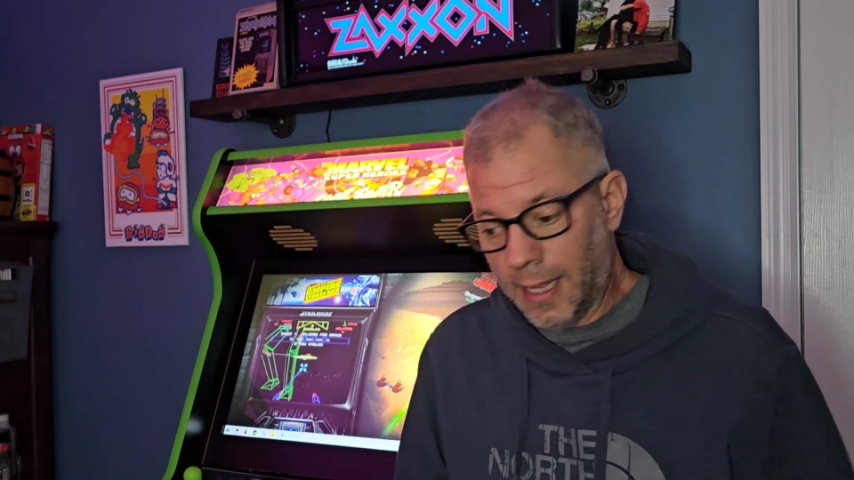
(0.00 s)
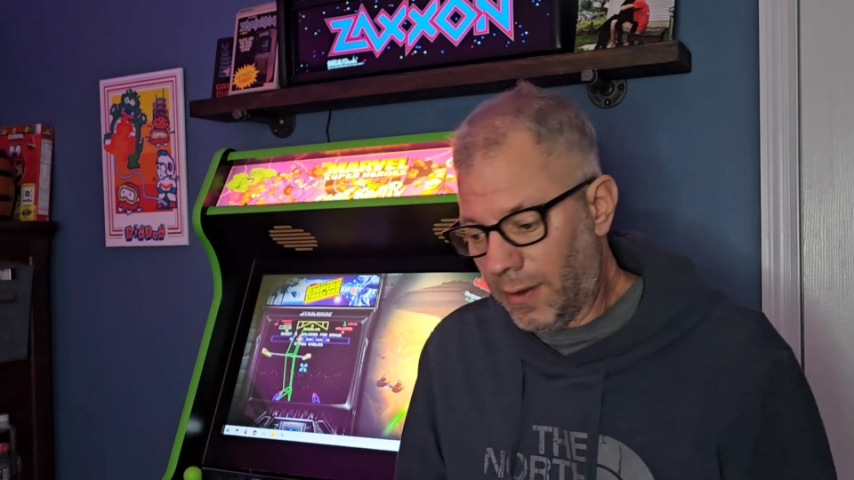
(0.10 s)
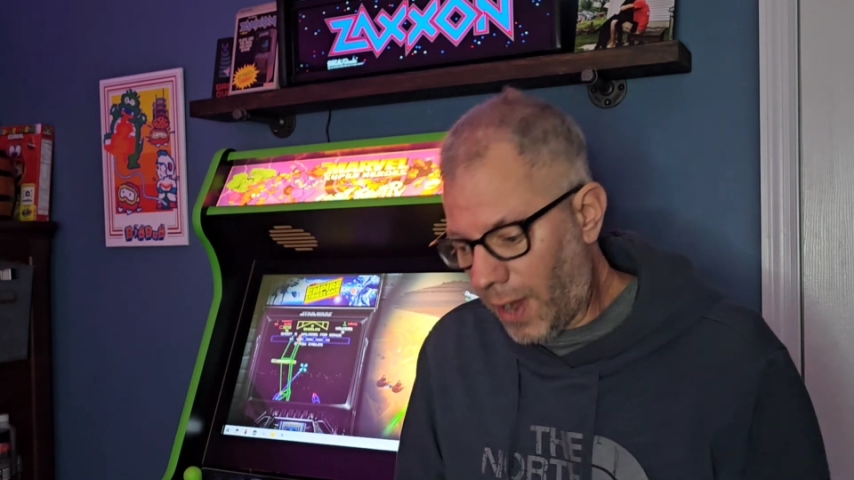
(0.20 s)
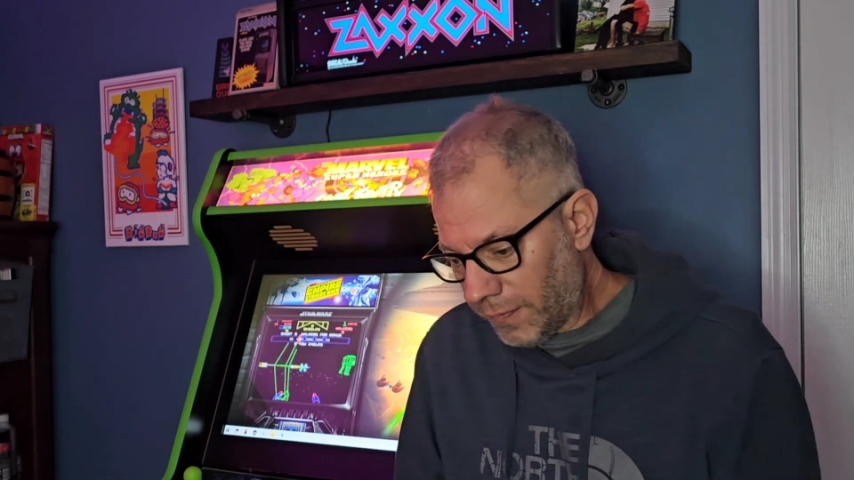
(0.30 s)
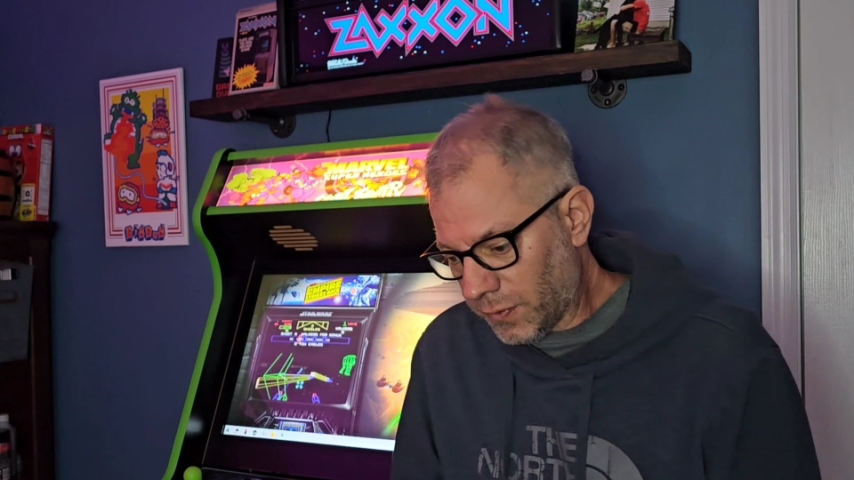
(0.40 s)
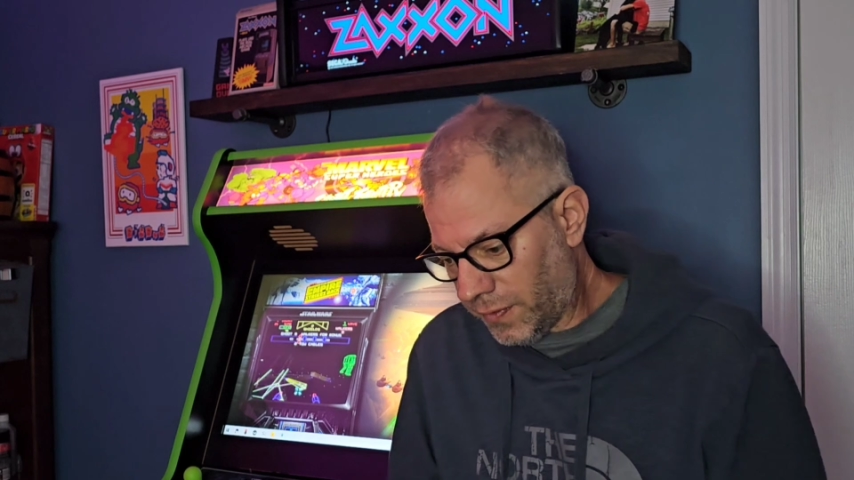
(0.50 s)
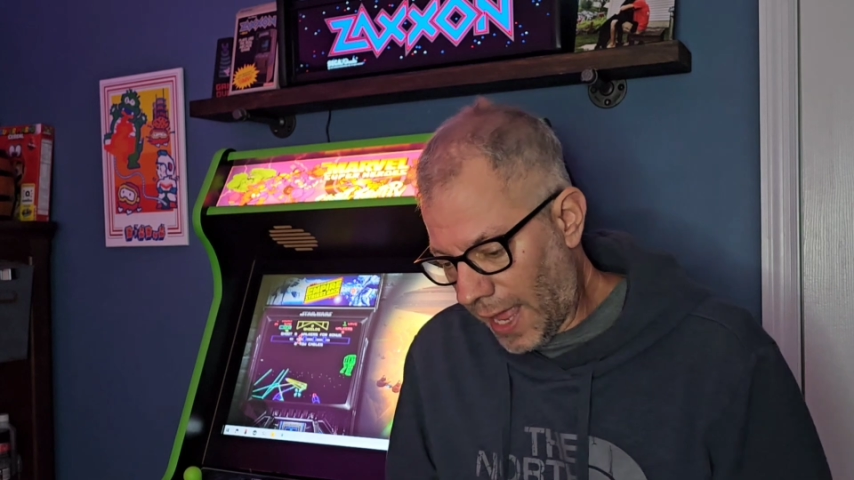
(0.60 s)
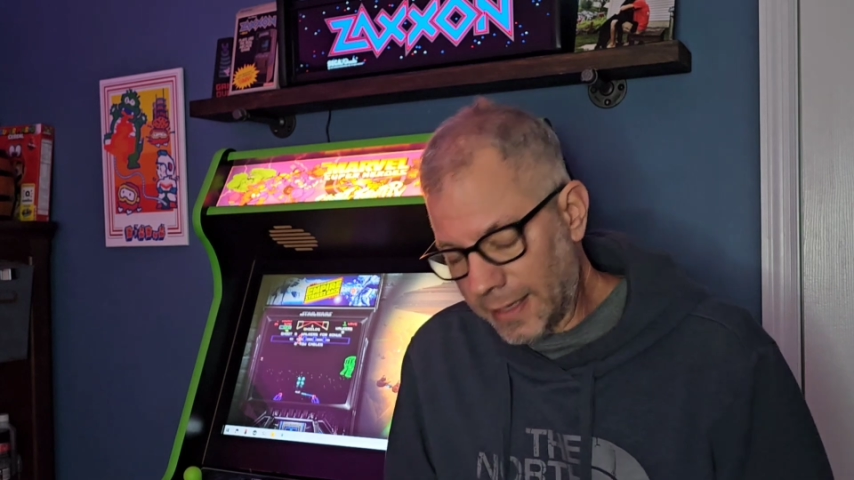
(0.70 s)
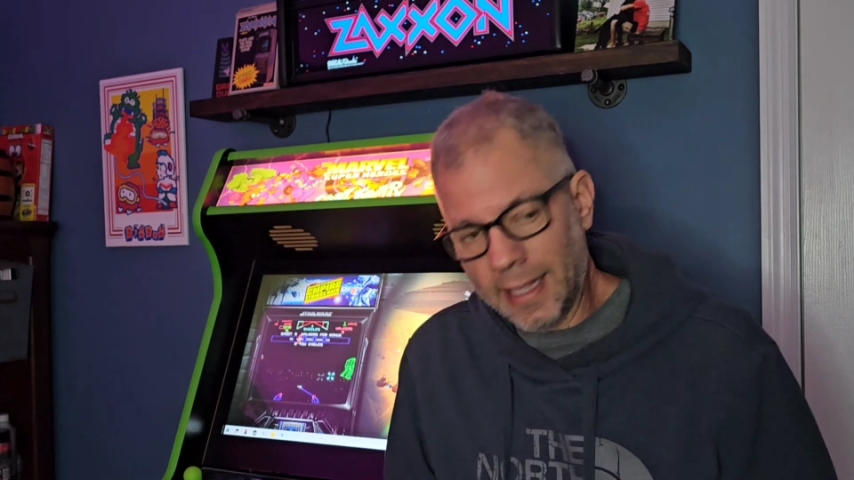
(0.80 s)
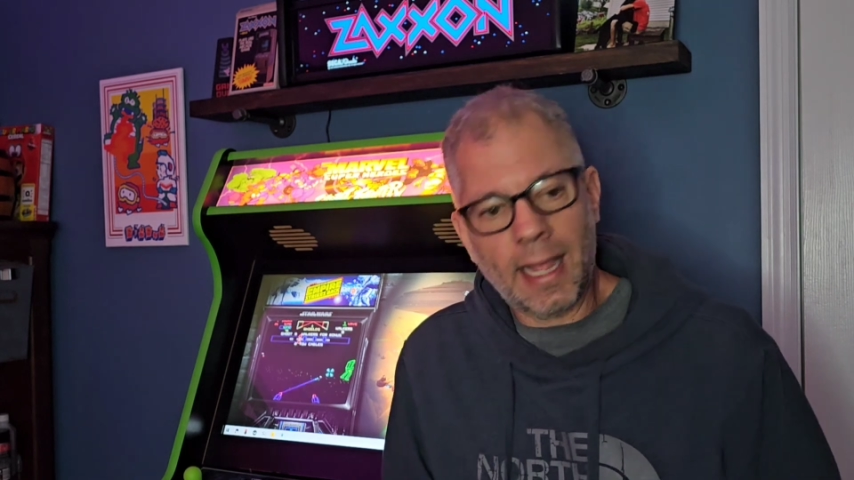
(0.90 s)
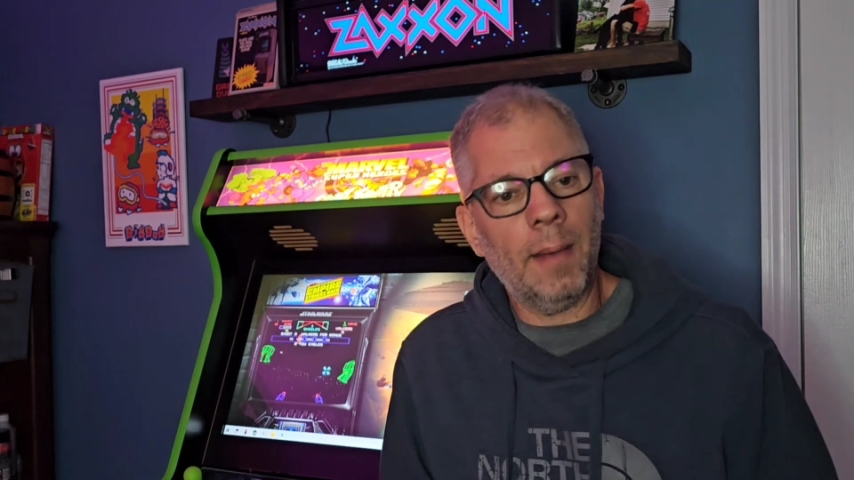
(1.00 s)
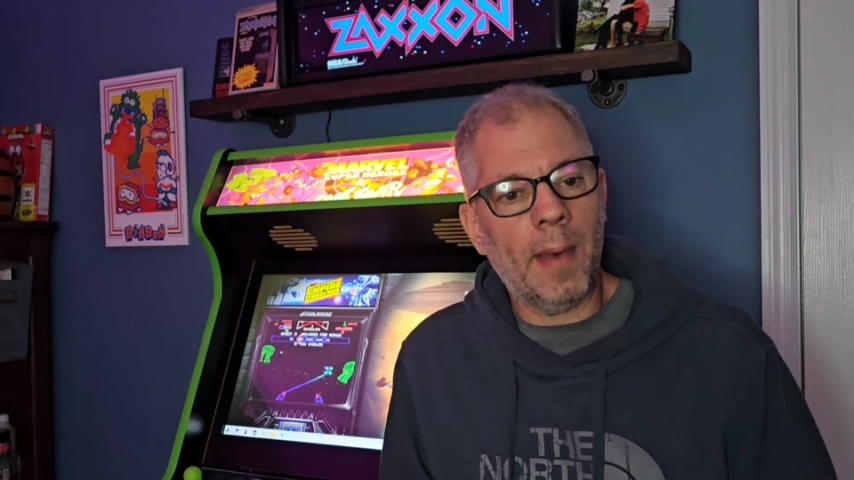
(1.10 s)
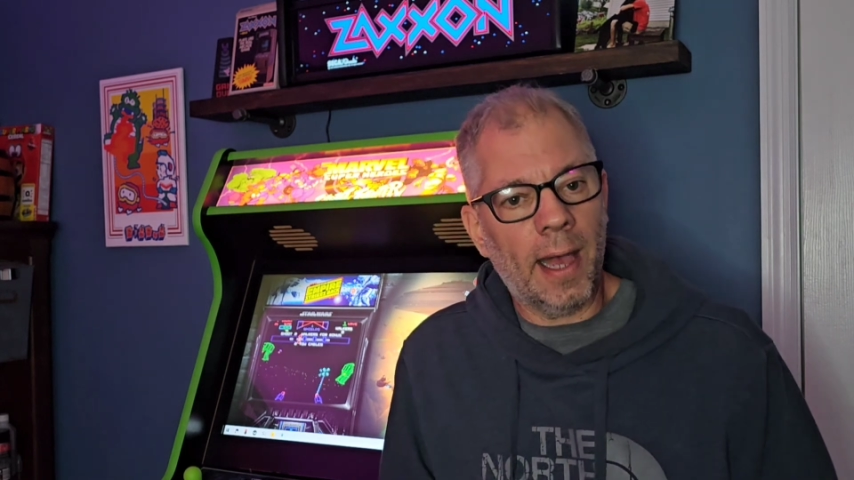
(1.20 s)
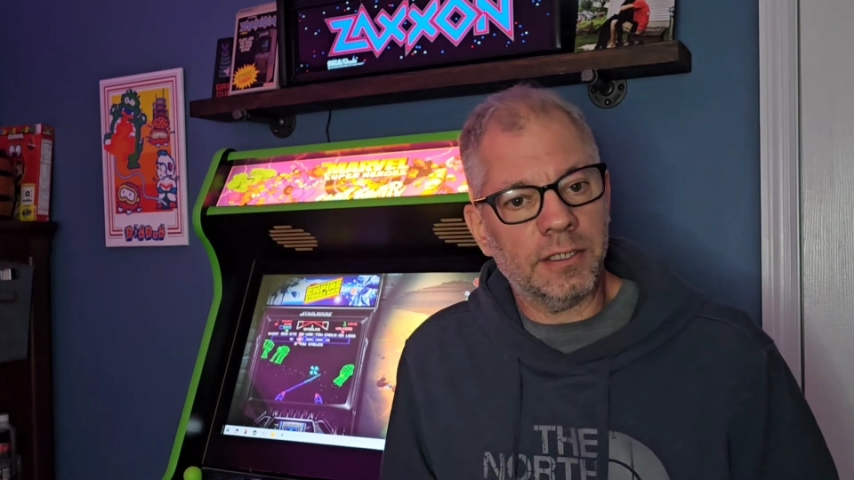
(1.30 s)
Well, after that, they got back